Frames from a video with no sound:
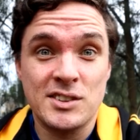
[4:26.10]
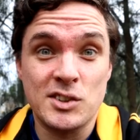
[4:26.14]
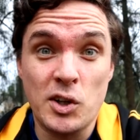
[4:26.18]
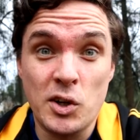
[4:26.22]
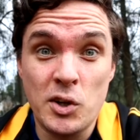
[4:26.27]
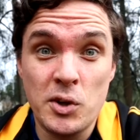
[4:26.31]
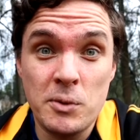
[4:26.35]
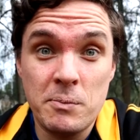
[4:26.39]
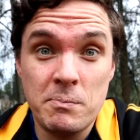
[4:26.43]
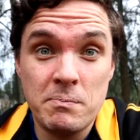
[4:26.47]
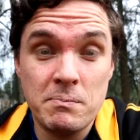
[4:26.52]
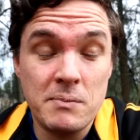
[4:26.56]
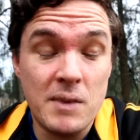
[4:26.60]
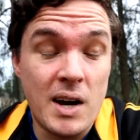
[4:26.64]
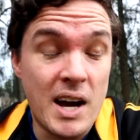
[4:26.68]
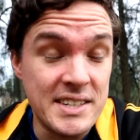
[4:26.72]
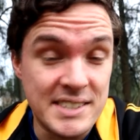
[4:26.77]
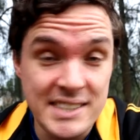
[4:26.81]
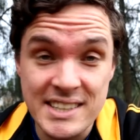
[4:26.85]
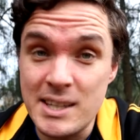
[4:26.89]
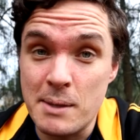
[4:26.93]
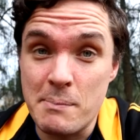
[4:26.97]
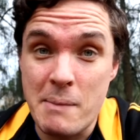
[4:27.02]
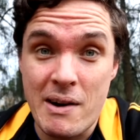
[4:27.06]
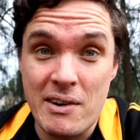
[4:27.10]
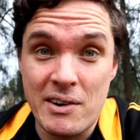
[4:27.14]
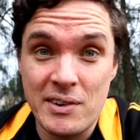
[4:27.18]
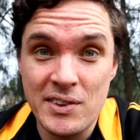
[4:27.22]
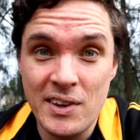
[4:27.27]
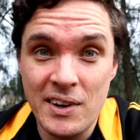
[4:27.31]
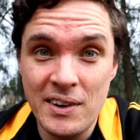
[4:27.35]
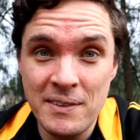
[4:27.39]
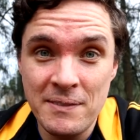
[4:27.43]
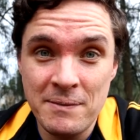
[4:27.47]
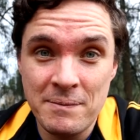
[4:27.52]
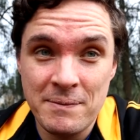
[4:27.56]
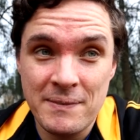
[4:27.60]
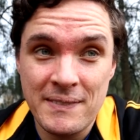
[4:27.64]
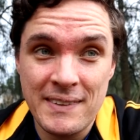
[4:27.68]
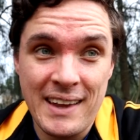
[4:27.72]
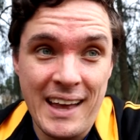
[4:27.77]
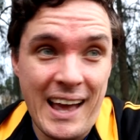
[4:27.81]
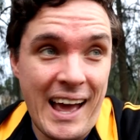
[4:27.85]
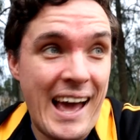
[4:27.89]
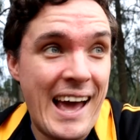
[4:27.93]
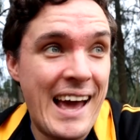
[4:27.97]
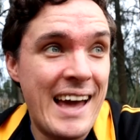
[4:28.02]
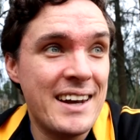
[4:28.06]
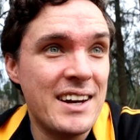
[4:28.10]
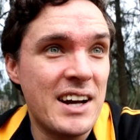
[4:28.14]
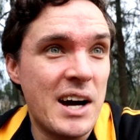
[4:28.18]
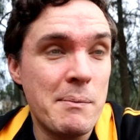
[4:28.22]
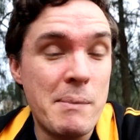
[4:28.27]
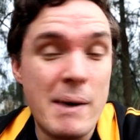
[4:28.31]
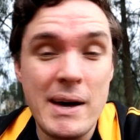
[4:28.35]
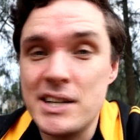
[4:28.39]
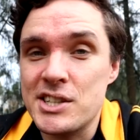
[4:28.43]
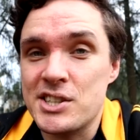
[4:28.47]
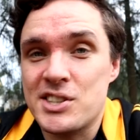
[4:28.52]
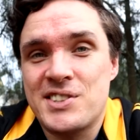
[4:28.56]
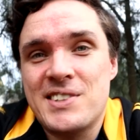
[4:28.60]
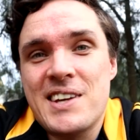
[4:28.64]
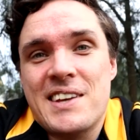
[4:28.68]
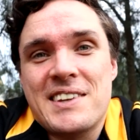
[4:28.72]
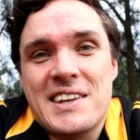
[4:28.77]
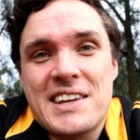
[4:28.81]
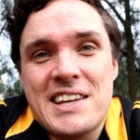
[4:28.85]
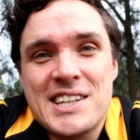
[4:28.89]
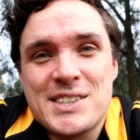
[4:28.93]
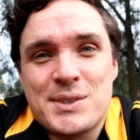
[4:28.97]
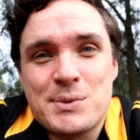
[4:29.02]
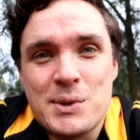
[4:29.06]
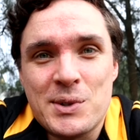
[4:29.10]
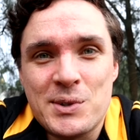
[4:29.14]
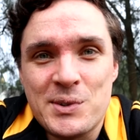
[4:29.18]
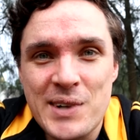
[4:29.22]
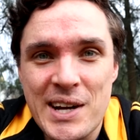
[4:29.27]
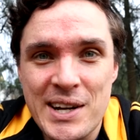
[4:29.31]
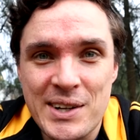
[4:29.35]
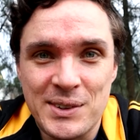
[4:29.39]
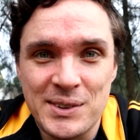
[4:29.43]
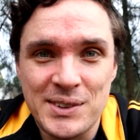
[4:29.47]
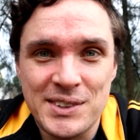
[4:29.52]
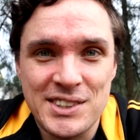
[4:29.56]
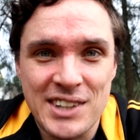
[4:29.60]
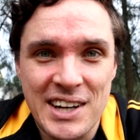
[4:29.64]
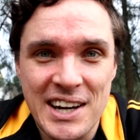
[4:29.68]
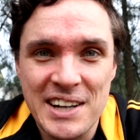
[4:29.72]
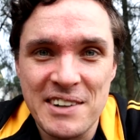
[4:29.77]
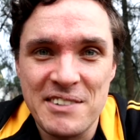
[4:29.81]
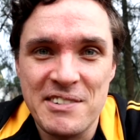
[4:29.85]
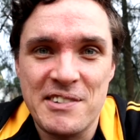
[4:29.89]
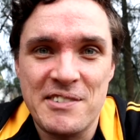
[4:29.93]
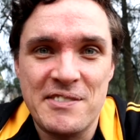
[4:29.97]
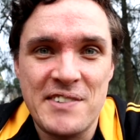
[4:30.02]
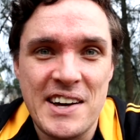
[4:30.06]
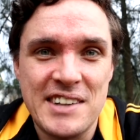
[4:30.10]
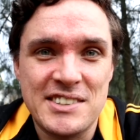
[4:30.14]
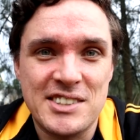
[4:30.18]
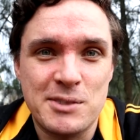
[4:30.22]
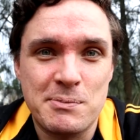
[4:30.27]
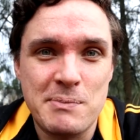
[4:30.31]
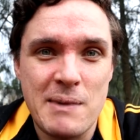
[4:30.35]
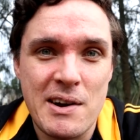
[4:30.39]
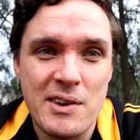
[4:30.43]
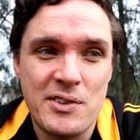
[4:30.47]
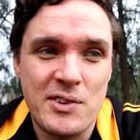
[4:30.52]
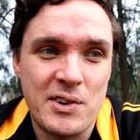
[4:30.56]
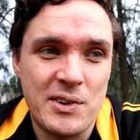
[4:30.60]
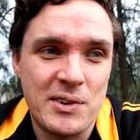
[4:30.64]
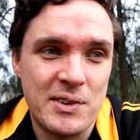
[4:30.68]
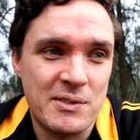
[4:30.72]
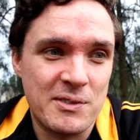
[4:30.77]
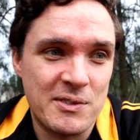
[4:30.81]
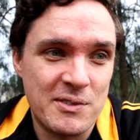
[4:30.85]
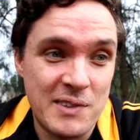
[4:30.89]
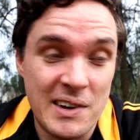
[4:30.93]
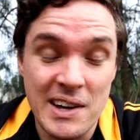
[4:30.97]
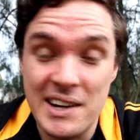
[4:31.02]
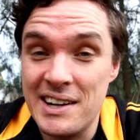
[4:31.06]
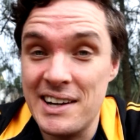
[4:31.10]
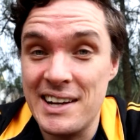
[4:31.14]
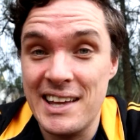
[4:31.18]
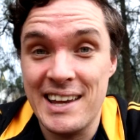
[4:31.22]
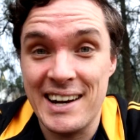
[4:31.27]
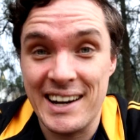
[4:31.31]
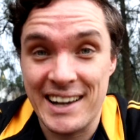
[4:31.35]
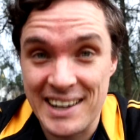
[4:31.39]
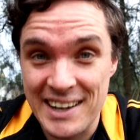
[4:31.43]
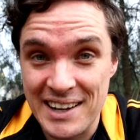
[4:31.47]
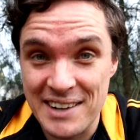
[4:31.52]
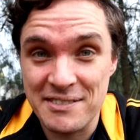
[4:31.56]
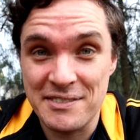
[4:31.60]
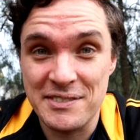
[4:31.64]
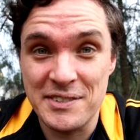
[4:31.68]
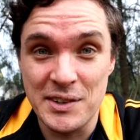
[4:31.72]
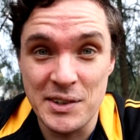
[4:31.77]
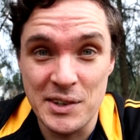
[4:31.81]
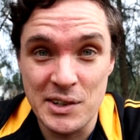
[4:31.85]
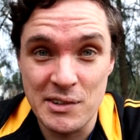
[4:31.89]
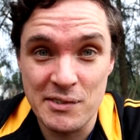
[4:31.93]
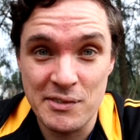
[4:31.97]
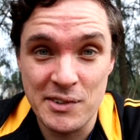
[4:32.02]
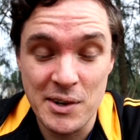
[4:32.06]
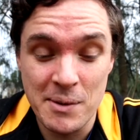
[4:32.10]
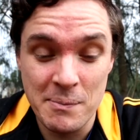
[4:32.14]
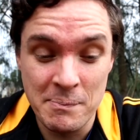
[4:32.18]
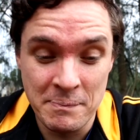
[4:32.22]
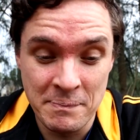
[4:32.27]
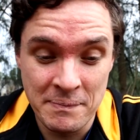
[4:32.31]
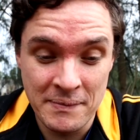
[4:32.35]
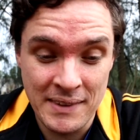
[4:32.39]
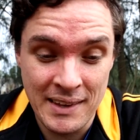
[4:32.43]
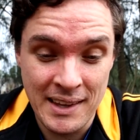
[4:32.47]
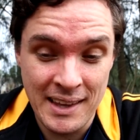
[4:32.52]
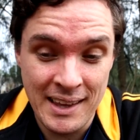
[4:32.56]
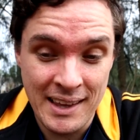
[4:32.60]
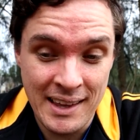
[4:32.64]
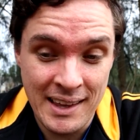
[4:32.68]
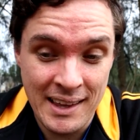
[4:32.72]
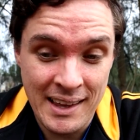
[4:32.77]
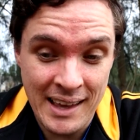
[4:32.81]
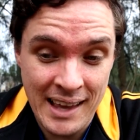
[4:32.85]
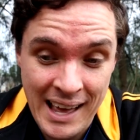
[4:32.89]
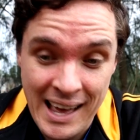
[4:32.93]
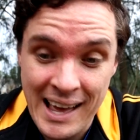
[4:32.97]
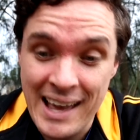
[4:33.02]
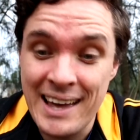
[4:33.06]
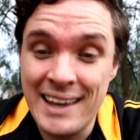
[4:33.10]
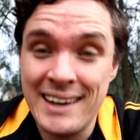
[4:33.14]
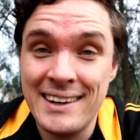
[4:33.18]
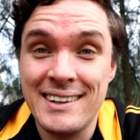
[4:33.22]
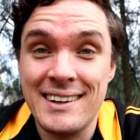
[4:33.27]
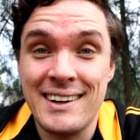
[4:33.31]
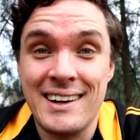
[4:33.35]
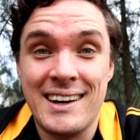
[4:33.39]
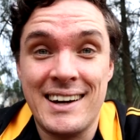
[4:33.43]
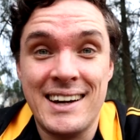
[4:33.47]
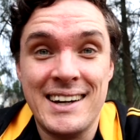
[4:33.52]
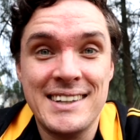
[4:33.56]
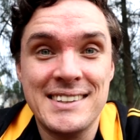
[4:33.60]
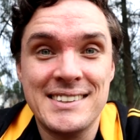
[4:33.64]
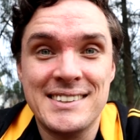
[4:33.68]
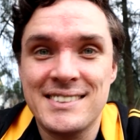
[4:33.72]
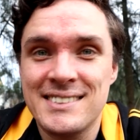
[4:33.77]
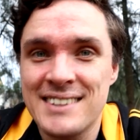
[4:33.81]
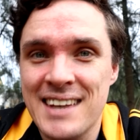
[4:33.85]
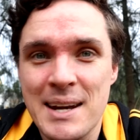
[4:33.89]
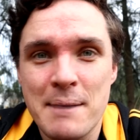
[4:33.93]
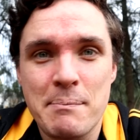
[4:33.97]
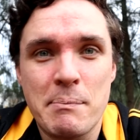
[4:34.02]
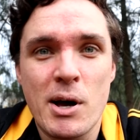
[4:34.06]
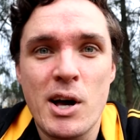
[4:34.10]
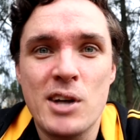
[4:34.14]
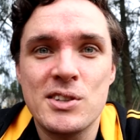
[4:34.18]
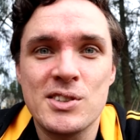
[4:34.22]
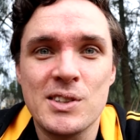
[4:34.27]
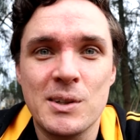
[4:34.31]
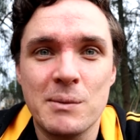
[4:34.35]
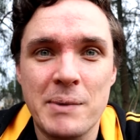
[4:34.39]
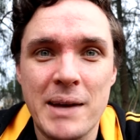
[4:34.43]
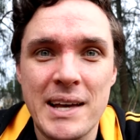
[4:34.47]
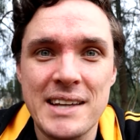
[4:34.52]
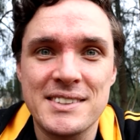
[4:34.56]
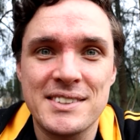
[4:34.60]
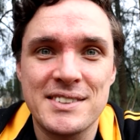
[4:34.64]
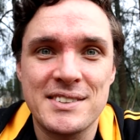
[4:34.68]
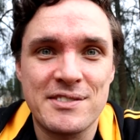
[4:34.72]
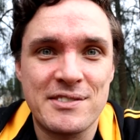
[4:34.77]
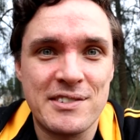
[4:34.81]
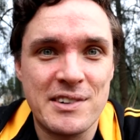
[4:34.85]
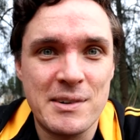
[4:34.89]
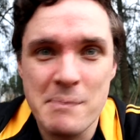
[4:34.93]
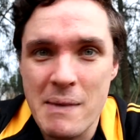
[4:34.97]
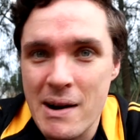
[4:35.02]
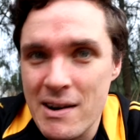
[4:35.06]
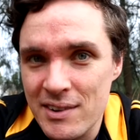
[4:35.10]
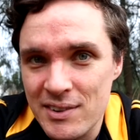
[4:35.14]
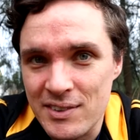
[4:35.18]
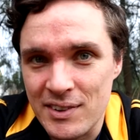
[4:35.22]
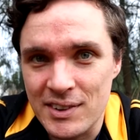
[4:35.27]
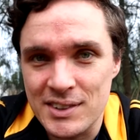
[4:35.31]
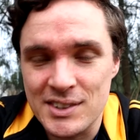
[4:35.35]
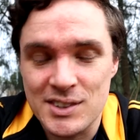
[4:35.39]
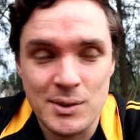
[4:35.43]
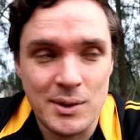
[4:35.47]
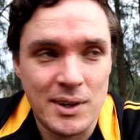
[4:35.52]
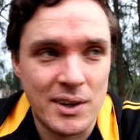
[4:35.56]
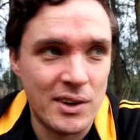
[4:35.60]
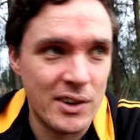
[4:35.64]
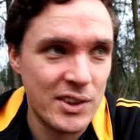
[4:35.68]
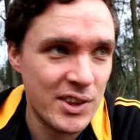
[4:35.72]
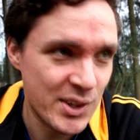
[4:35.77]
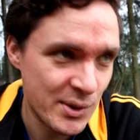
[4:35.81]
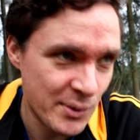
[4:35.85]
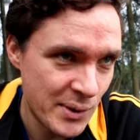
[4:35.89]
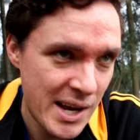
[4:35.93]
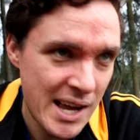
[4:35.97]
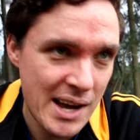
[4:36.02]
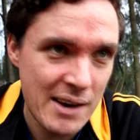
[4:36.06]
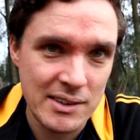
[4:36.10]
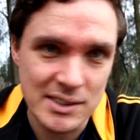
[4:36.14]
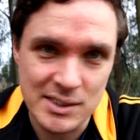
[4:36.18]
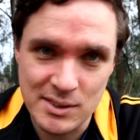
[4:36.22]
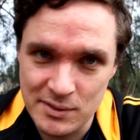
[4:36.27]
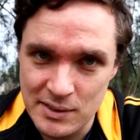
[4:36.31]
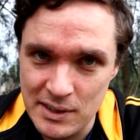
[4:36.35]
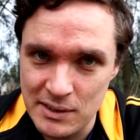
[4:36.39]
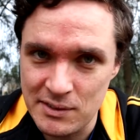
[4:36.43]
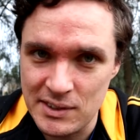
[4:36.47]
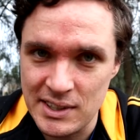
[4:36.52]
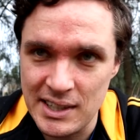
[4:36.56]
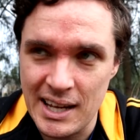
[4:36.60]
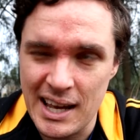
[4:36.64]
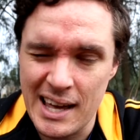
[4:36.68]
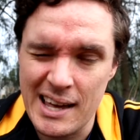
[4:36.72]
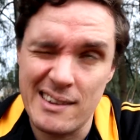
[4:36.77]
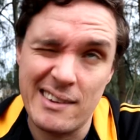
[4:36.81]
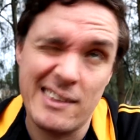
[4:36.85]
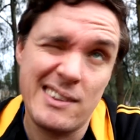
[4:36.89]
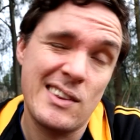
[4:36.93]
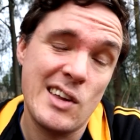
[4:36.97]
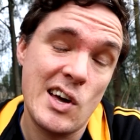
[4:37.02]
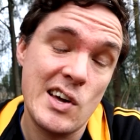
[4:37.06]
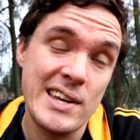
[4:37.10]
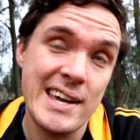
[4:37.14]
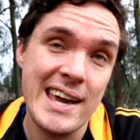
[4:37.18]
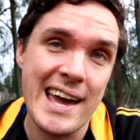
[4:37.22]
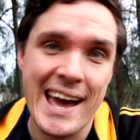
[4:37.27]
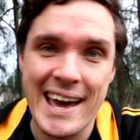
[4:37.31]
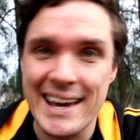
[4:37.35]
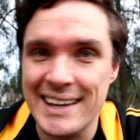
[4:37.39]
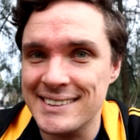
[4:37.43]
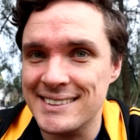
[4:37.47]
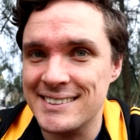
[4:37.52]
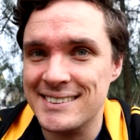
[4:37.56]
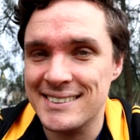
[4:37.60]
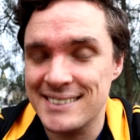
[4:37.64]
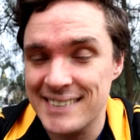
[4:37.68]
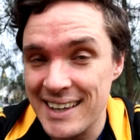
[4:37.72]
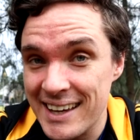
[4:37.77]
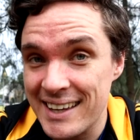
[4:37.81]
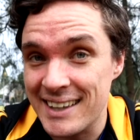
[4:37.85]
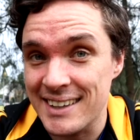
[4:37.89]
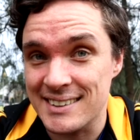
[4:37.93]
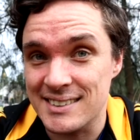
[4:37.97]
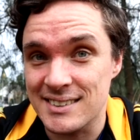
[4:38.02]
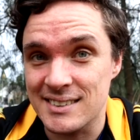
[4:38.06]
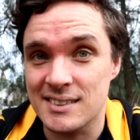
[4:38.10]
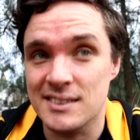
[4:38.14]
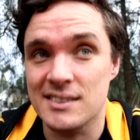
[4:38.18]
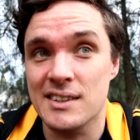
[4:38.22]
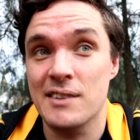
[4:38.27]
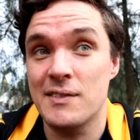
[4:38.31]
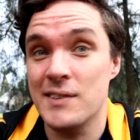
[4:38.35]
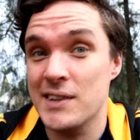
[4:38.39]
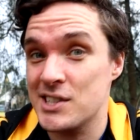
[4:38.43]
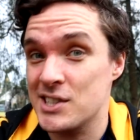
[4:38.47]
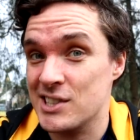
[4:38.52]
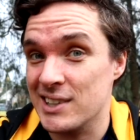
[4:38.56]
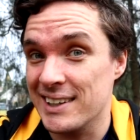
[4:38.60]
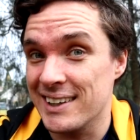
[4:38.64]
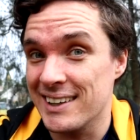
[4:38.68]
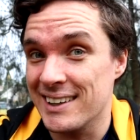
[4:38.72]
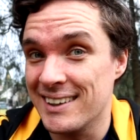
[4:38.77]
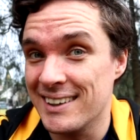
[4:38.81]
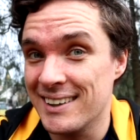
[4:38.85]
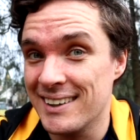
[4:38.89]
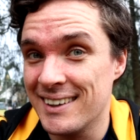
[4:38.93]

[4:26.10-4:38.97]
So I did the marathon, and I managed to set the Guinness World Record title for the fastest marathon run in a Kung Fu uniform. And I set a personal best for a marathon, so I got 3 hours 50 and 38 seconds officially.